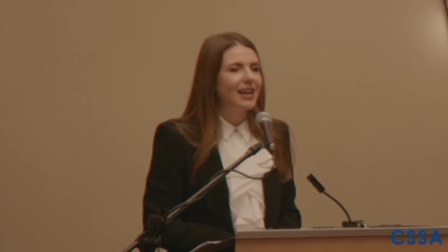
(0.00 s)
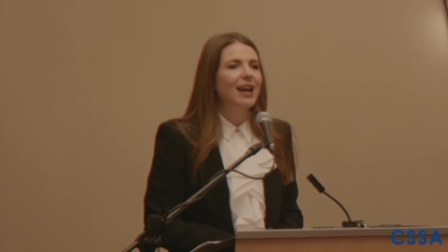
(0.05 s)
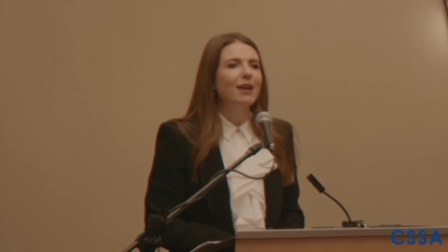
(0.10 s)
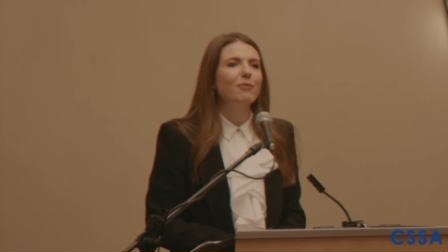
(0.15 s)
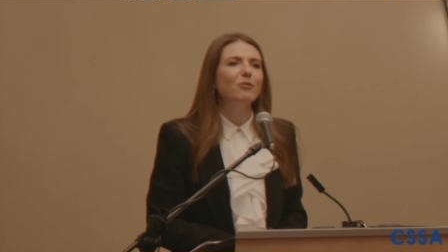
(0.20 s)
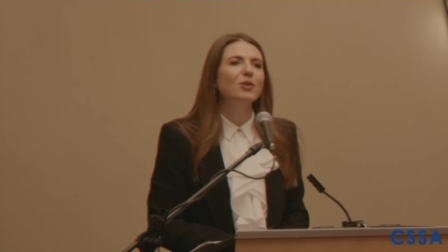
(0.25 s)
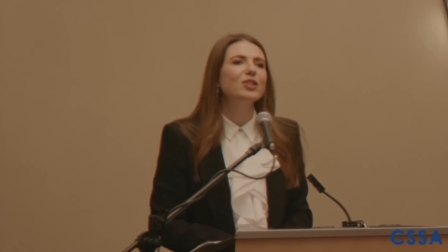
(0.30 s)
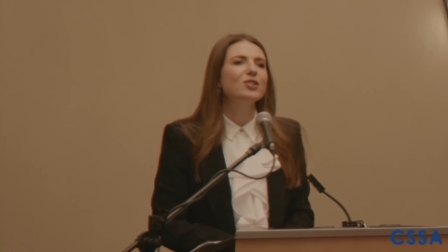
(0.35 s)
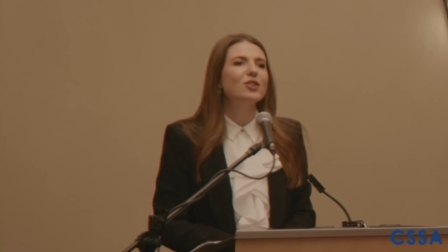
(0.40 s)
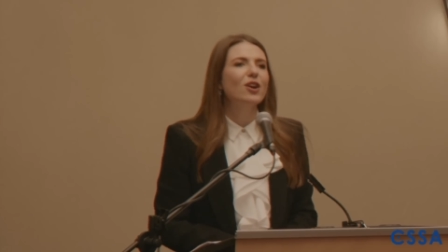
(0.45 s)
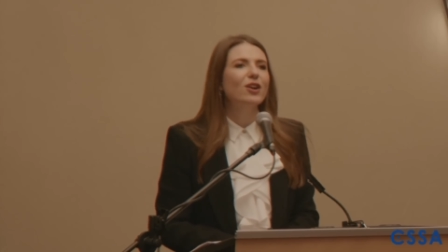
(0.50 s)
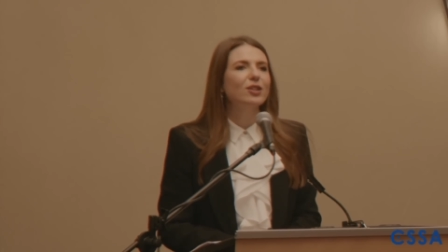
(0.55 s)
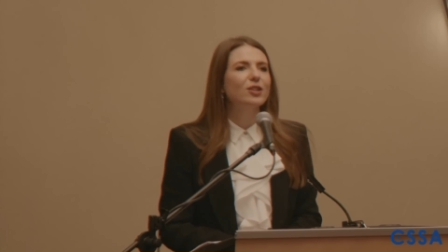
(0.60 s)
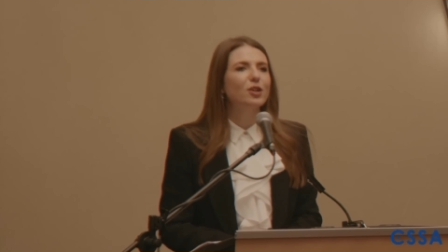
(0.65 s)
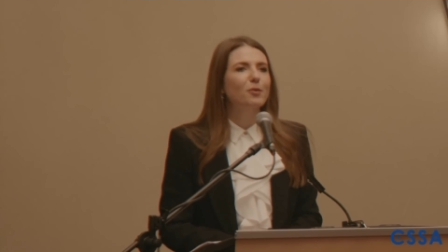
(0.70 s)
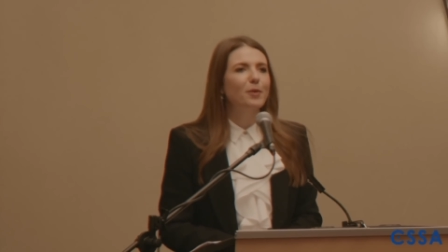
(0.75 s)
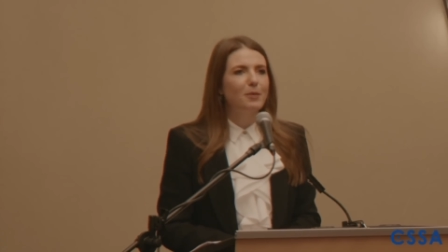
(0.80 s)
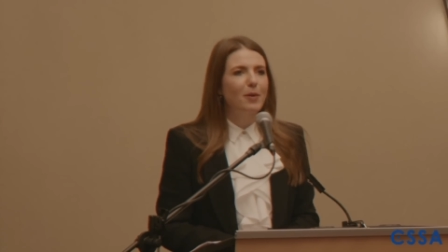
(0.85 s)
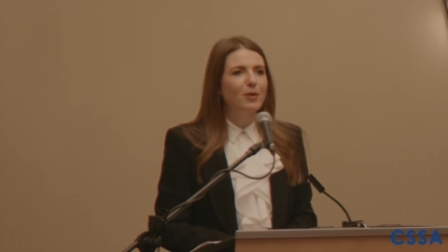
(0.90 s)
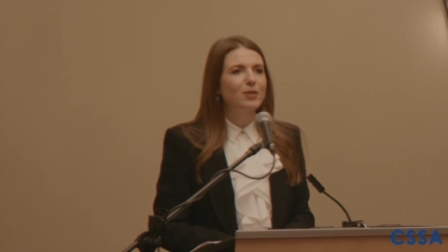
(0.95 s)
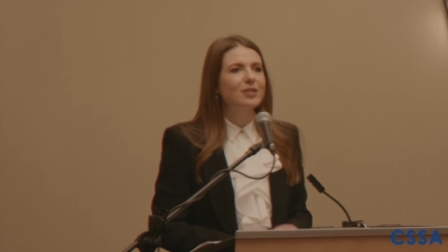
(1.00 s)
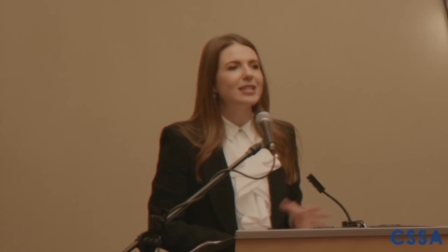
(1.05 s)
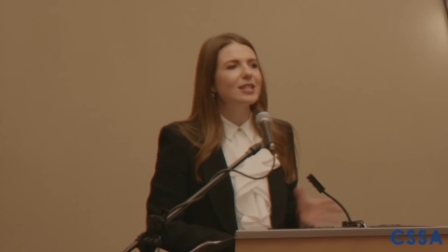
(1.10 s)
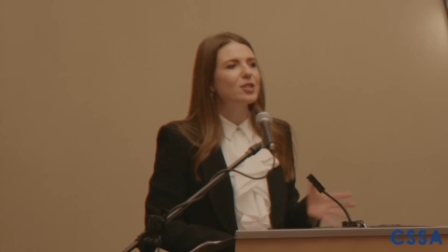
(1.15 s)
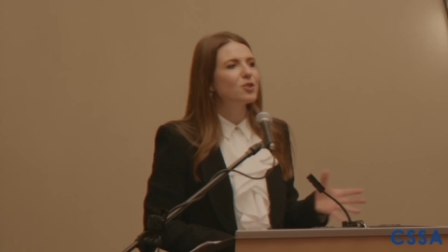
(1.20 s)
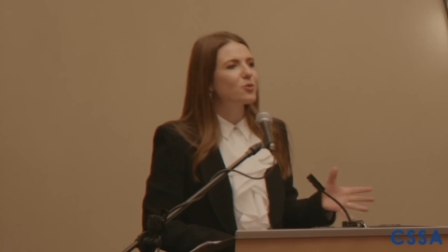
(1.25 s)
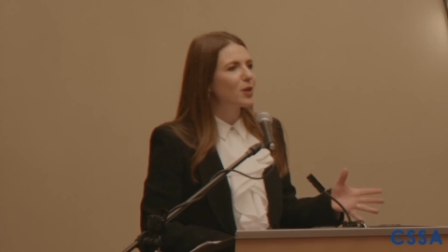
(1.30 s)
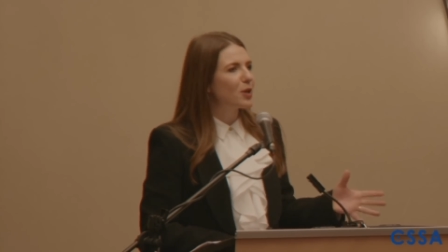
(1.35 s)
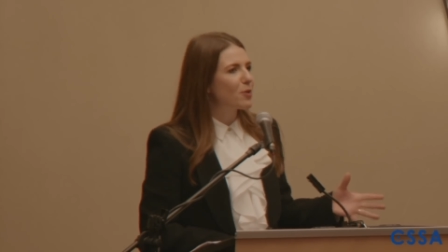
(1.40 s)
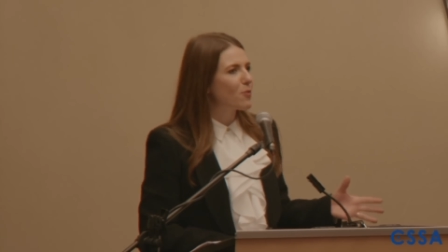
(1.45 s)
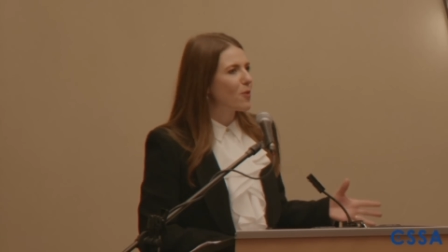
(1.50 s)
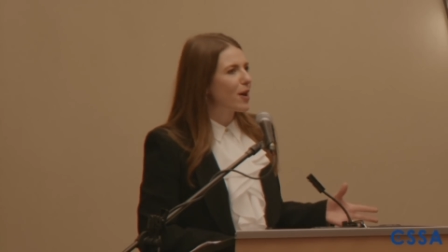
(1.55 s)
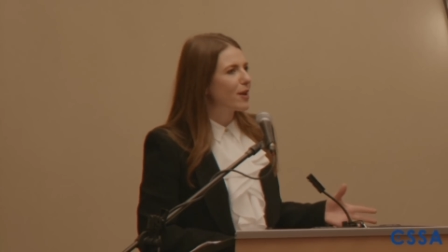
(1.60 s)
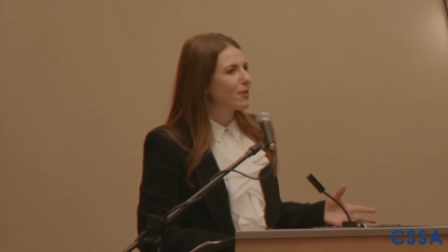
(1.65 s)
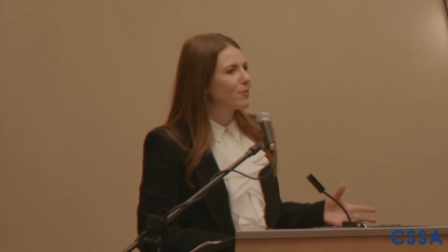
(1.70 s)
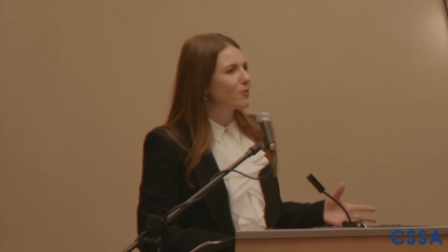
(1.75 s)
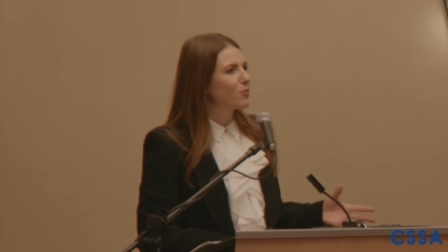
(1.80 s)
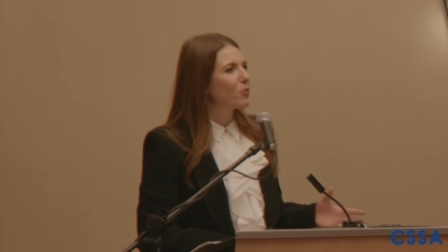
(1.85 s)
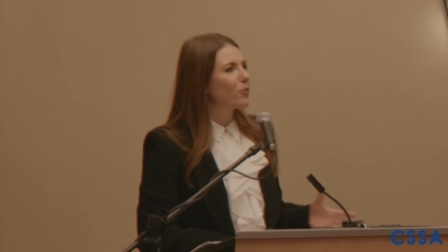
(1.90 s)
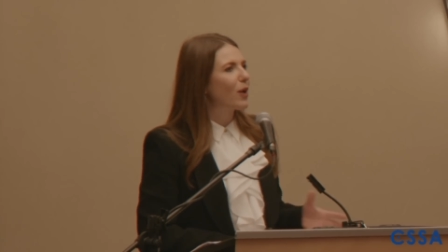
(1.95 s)
I'm going to talk a little bit about
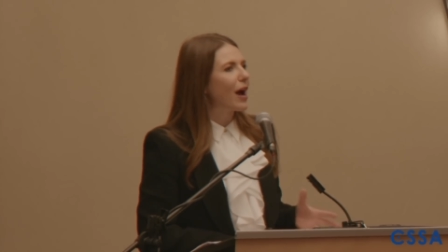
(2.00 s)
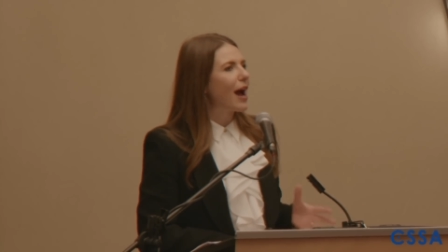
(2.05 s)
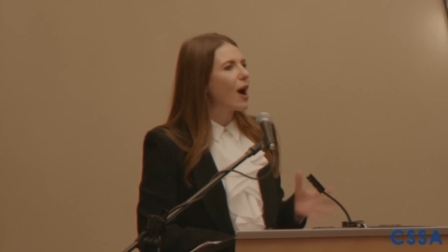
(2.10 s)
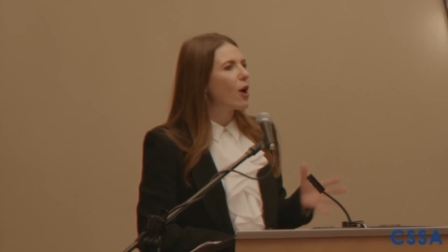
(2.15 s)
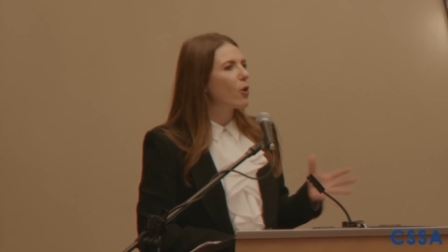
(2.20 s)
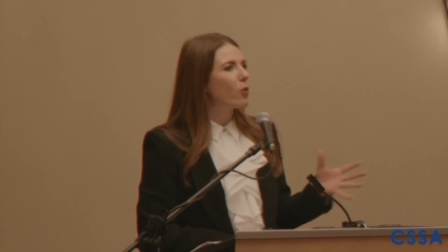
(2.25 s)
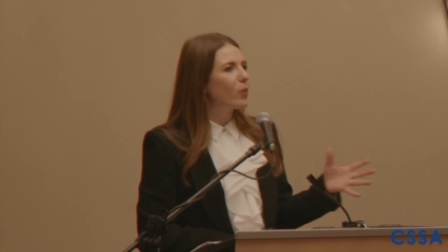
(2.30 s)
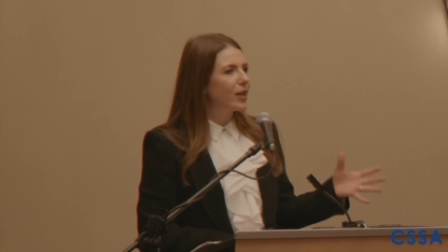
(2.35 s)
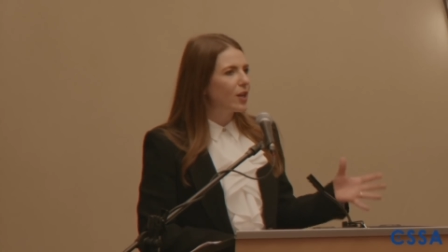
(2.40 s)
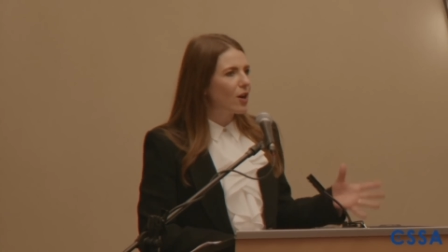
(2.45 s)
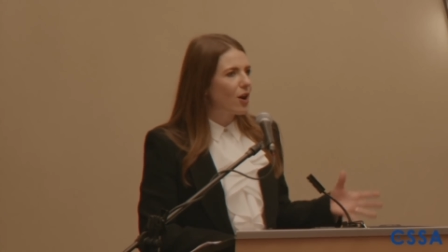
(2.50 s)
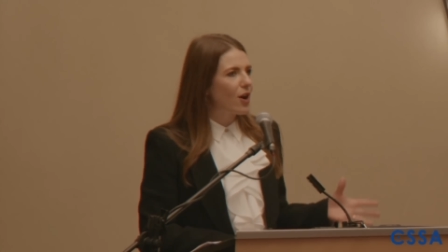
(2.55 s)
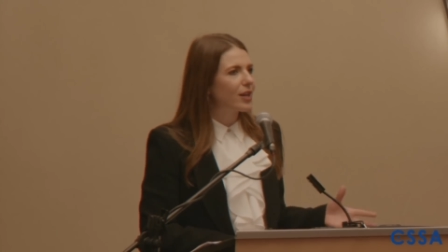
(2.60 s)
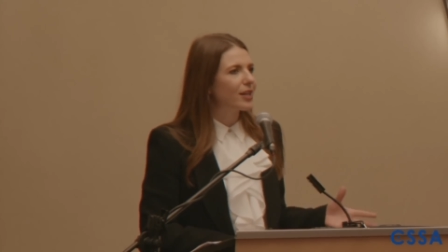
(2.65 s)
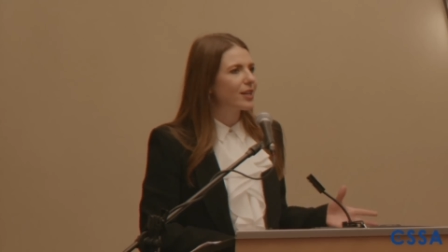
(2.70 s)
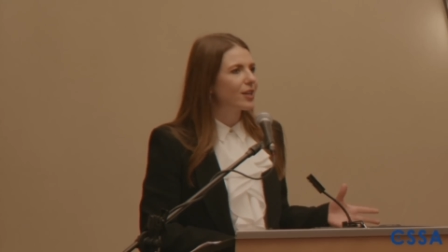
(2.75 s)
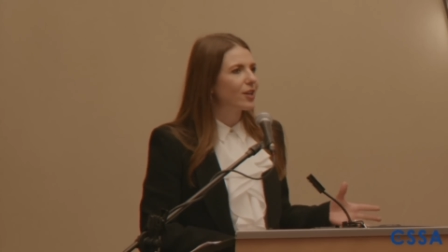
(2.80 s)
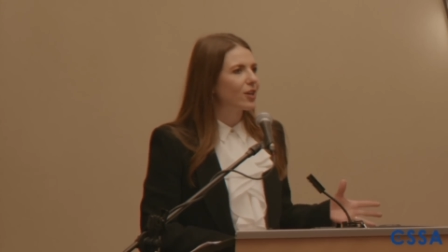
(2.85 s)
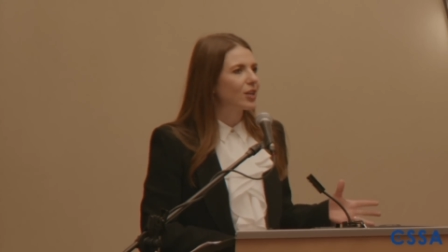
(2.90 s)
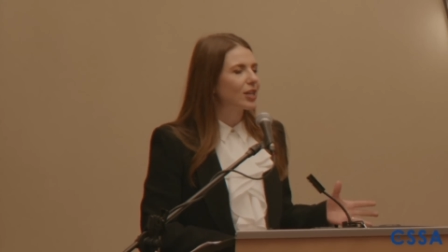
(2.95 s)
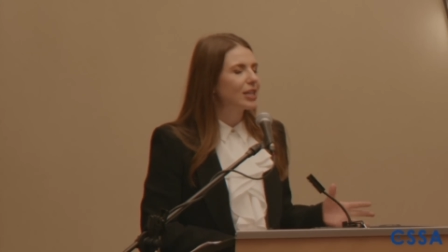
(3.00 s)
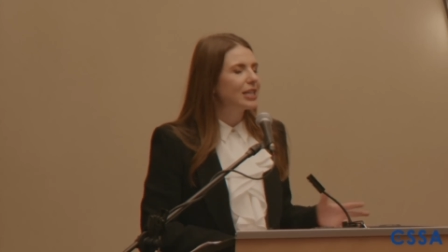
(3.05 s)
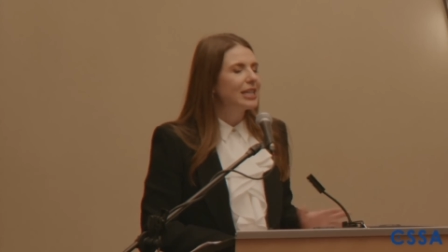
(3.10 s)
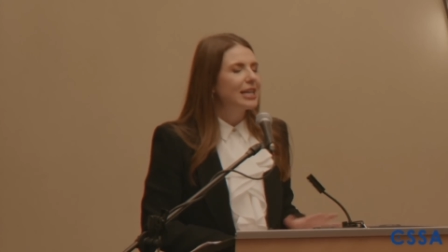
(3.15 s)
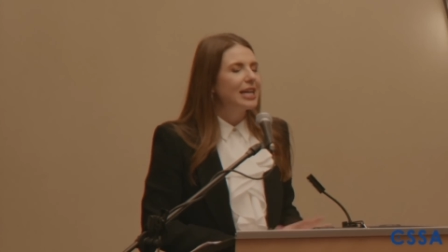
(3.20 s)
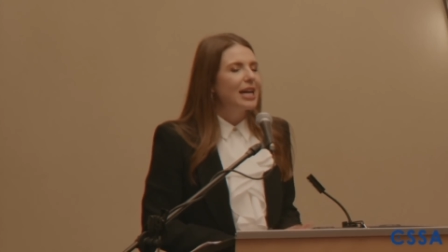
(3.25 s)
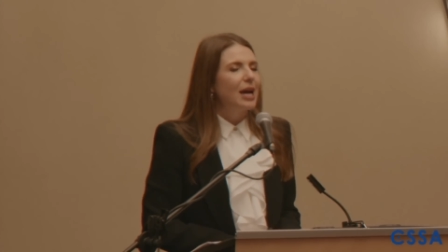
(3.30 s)
C21, how we got here.